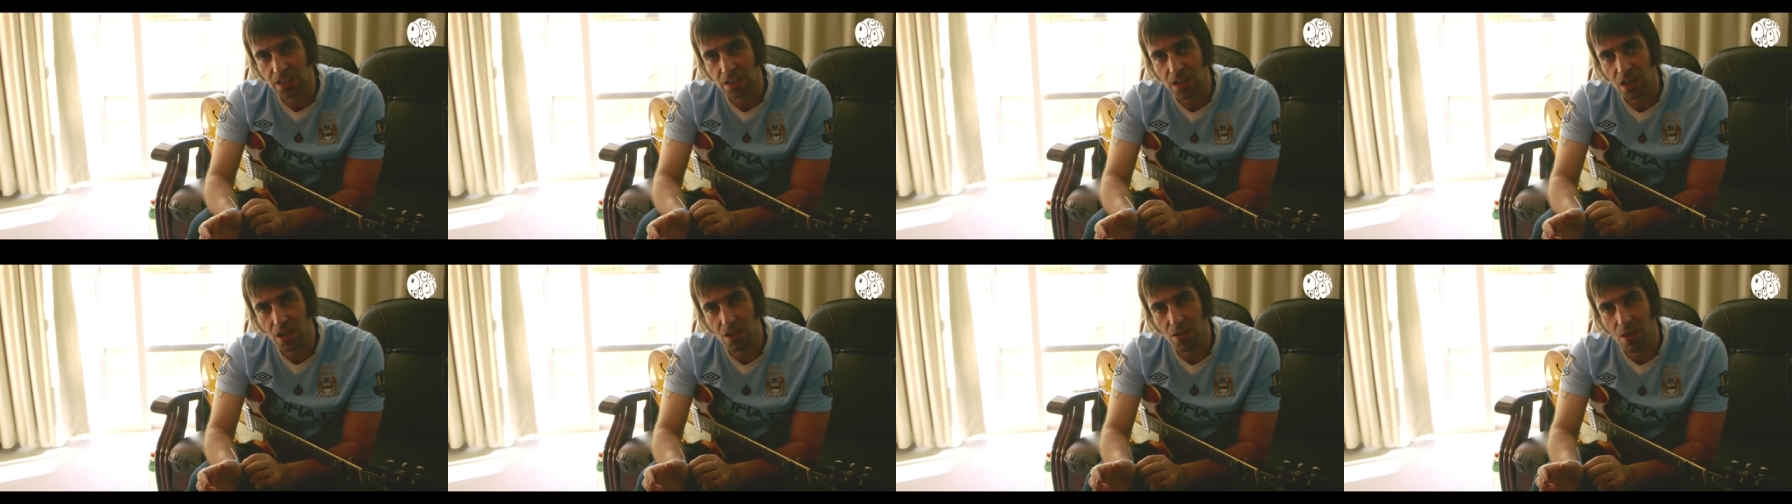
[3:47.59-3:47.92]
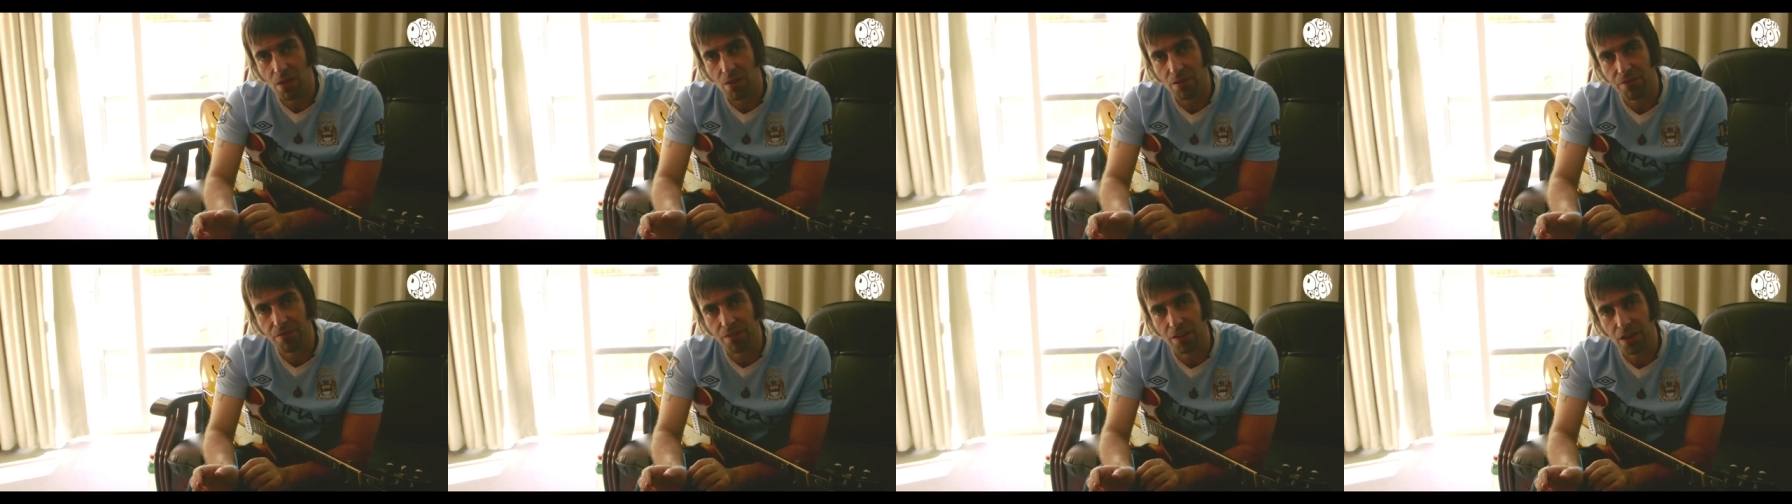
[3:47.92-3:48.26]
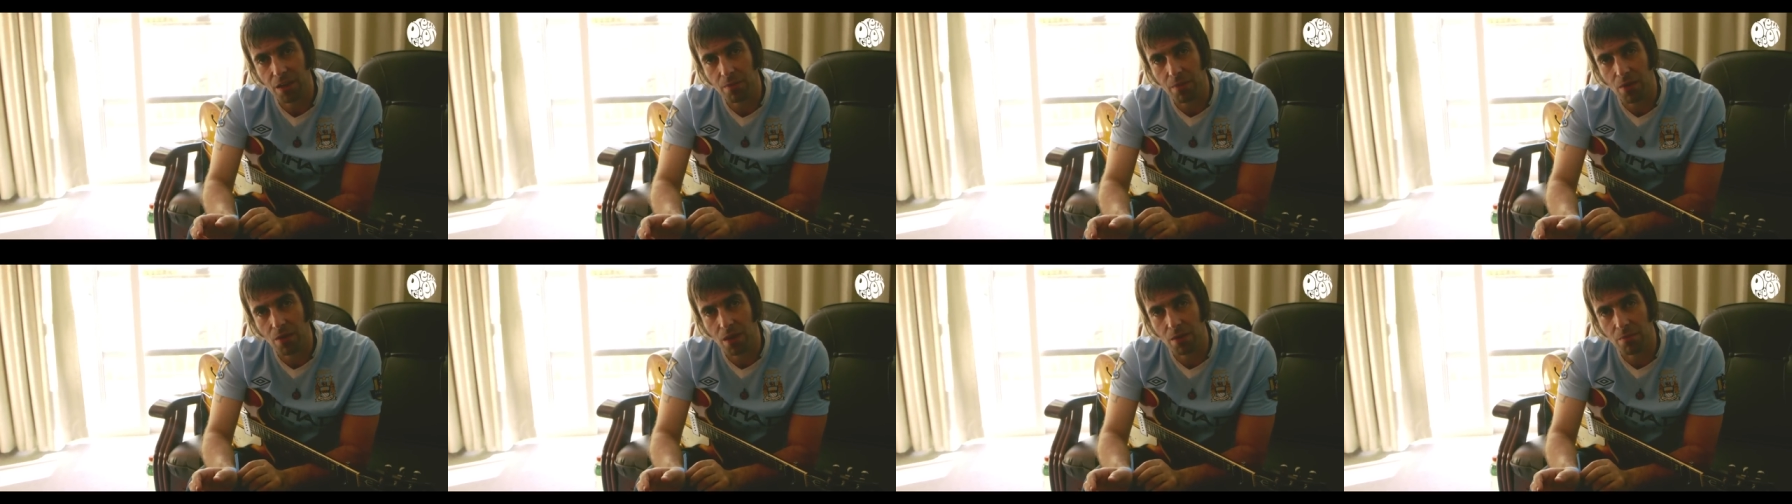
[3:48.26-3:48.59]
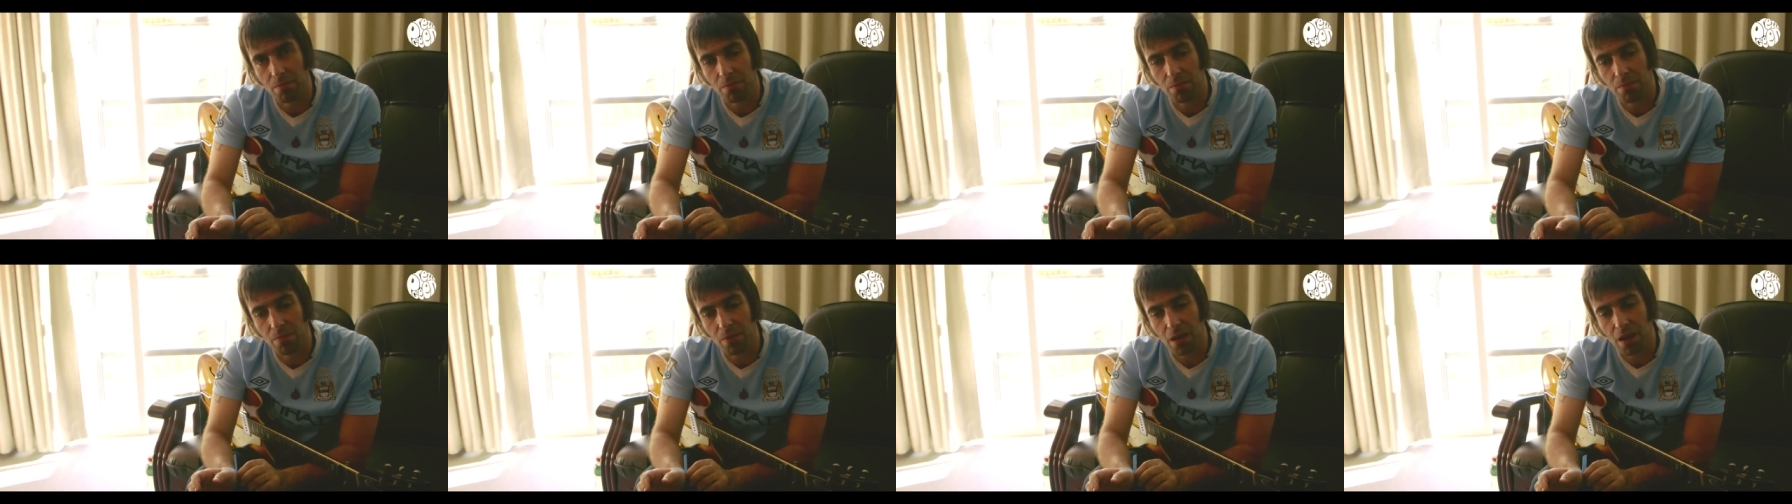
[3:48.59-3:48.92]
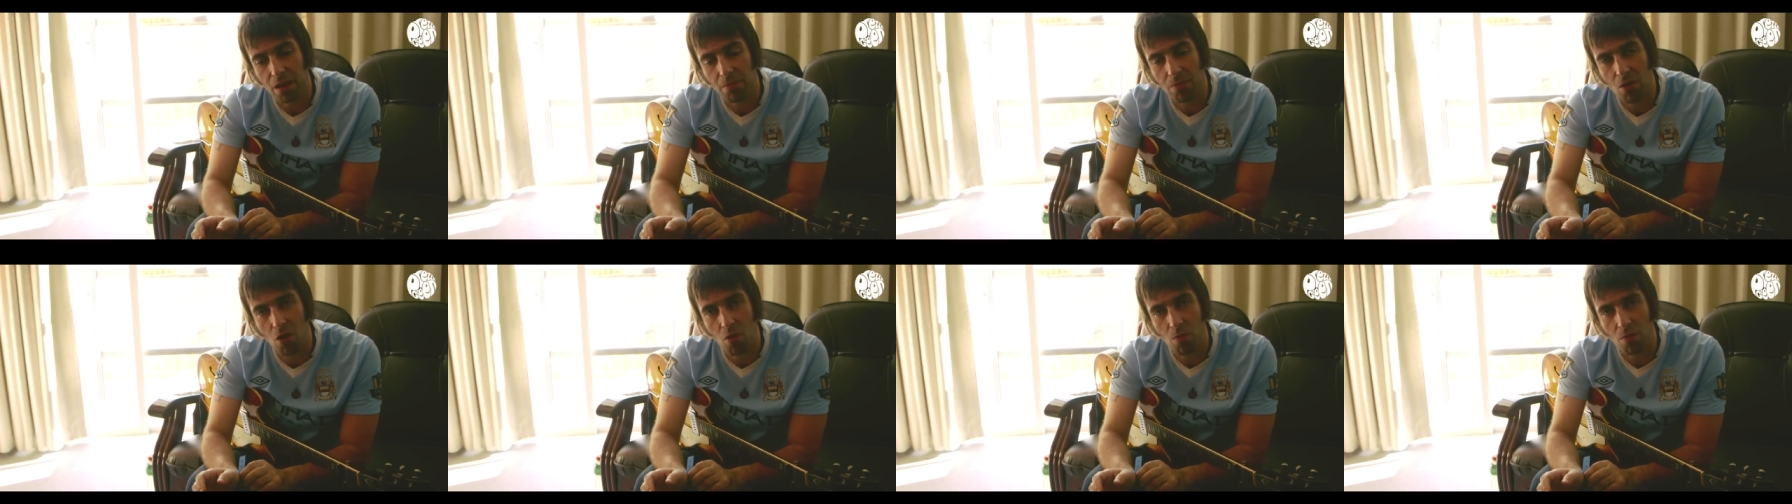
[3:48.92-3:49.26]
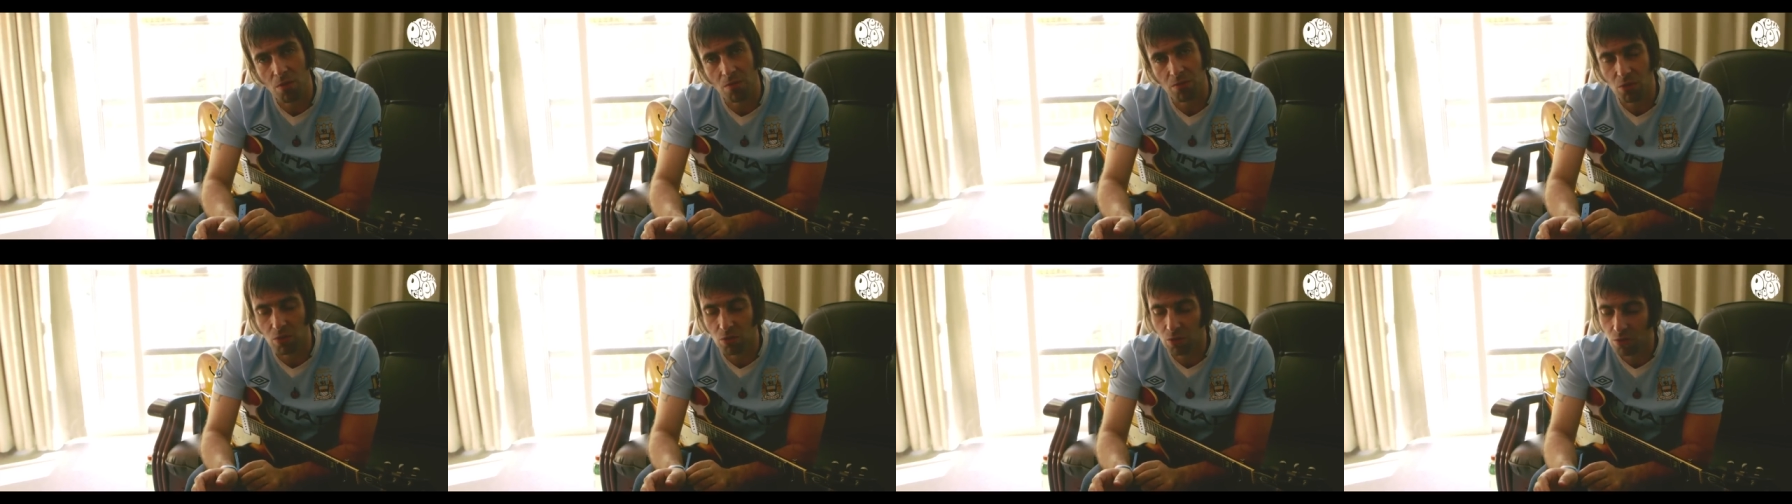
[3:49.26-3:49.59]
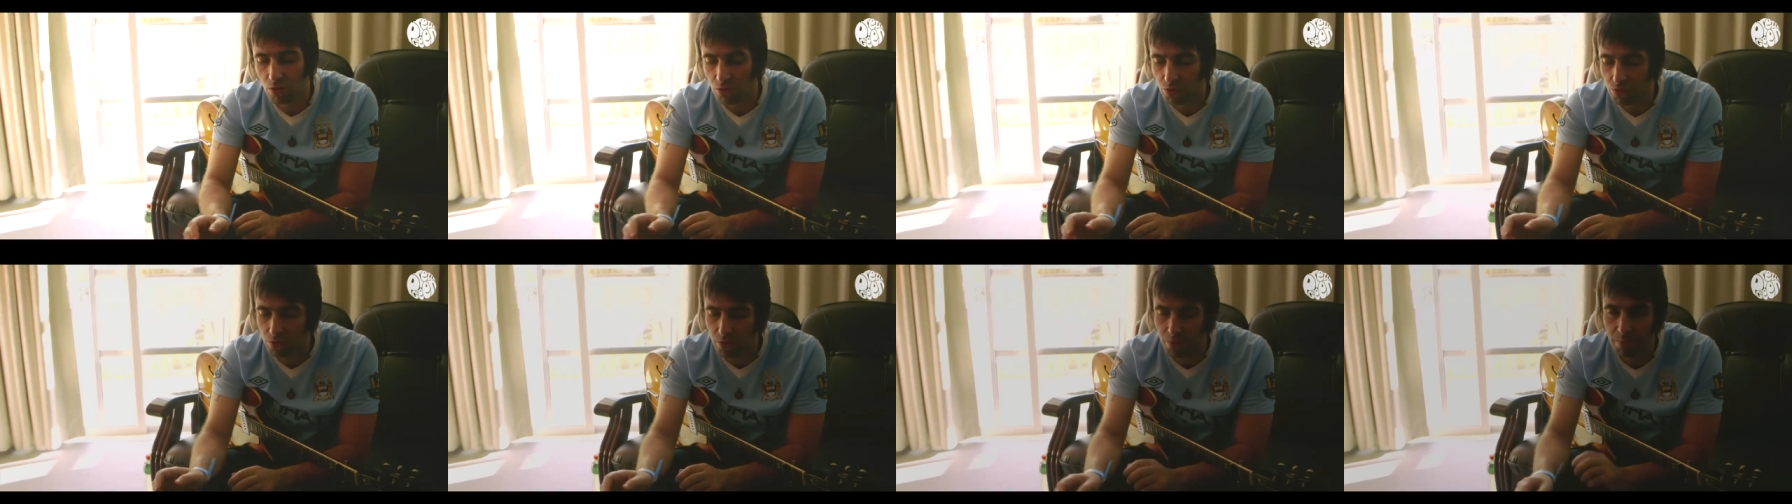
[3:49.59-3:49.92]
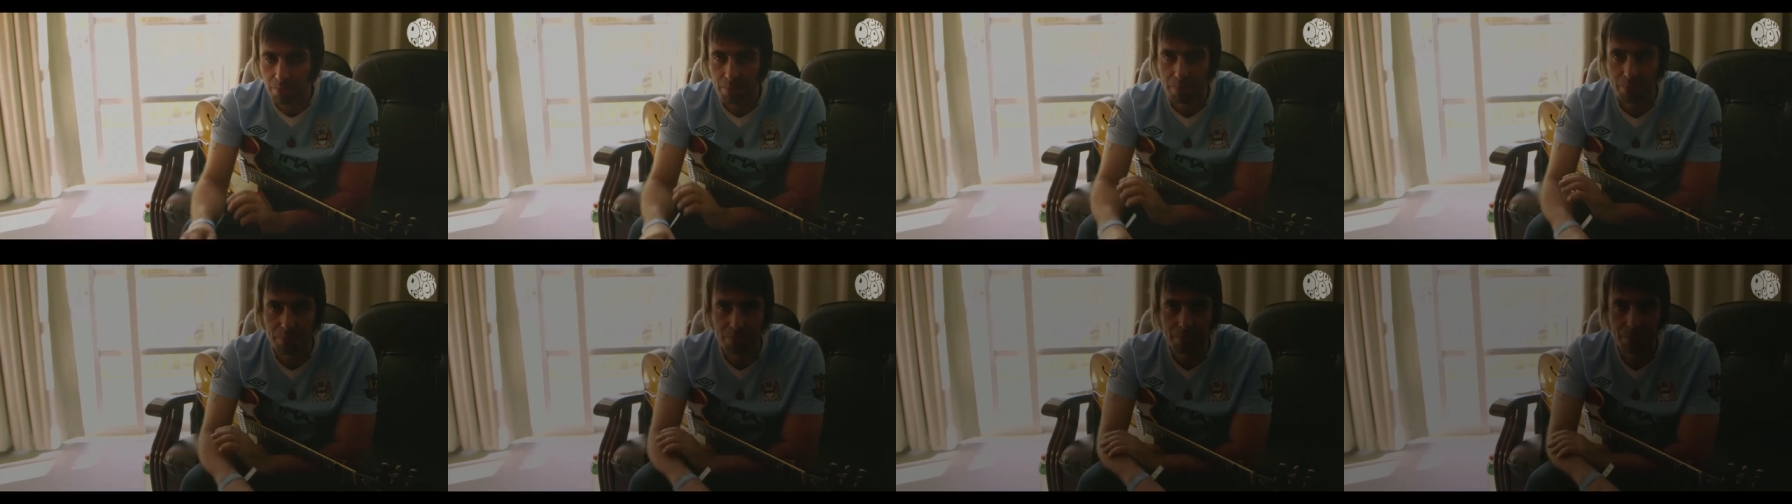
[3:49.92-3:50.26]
tell you how I feel about him. But at the moment, good luck to him.